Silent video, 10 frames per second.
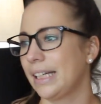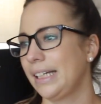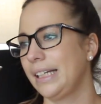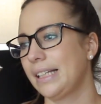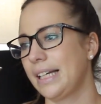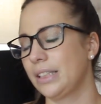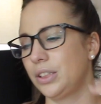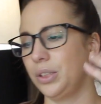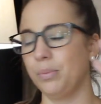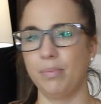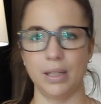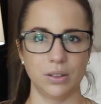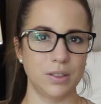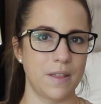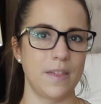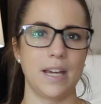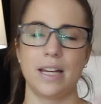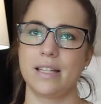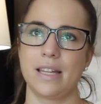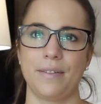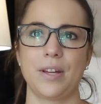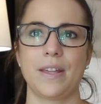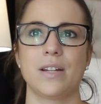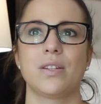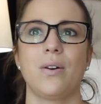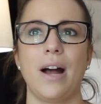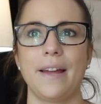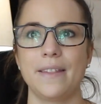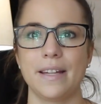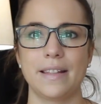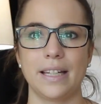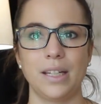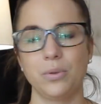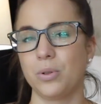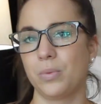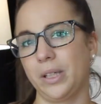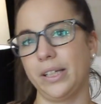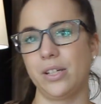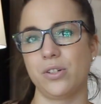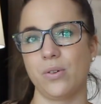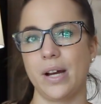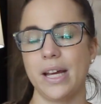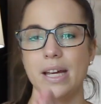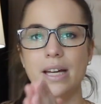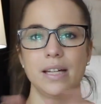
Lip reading: and he likes to build things and everything, so I think that he will really enjoy